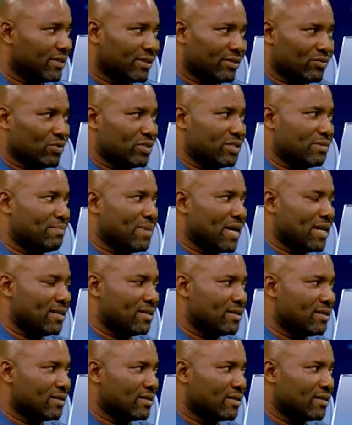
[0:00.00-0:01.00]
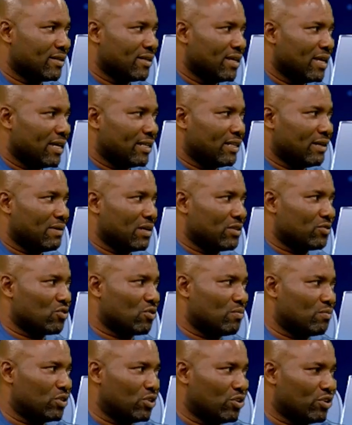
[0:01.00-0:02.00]
It was in Mali. And there were
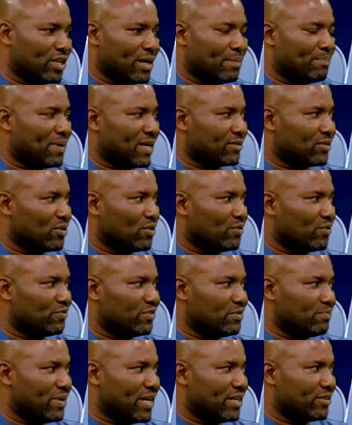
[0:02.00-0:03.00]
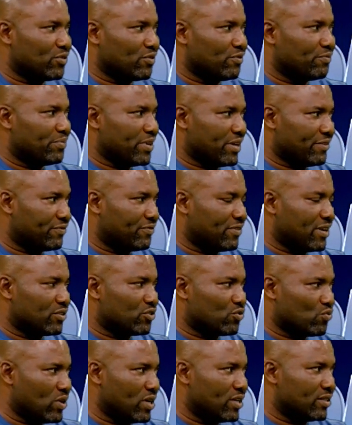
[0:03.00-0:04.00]
some in other parts of the Bight of Biafra as
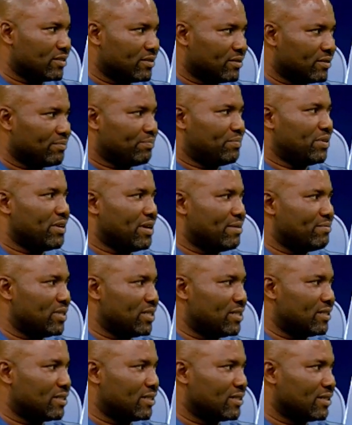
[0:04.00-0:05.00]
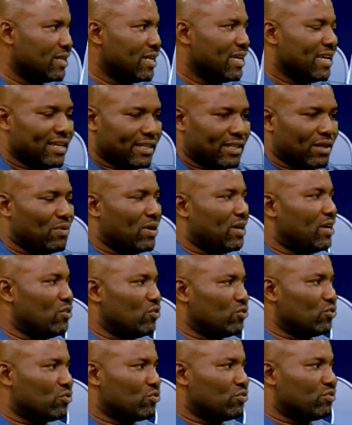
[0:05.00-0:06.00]
well, pyramids that were
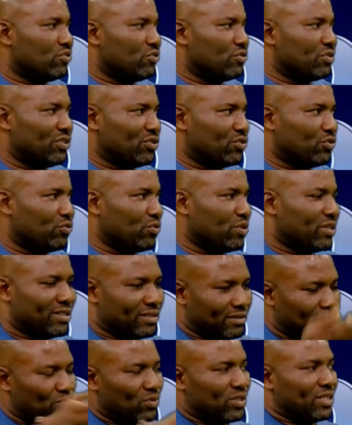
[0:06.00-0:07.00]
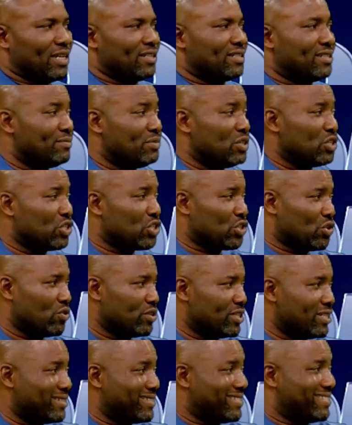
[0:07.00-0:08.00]
also destroyed, which are still being
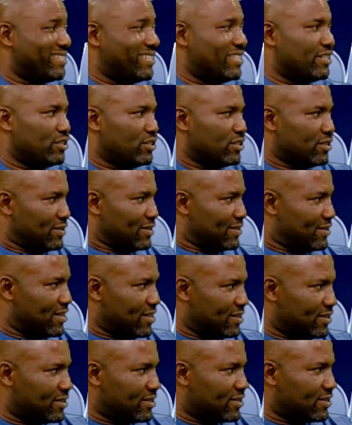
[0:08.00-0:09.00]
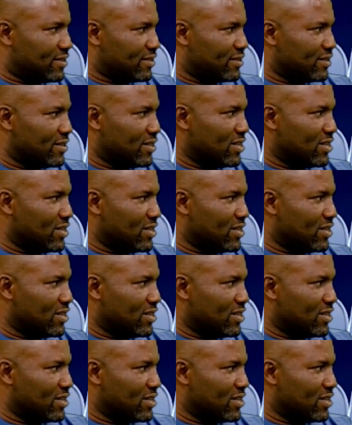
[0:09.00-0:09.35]
studied till date,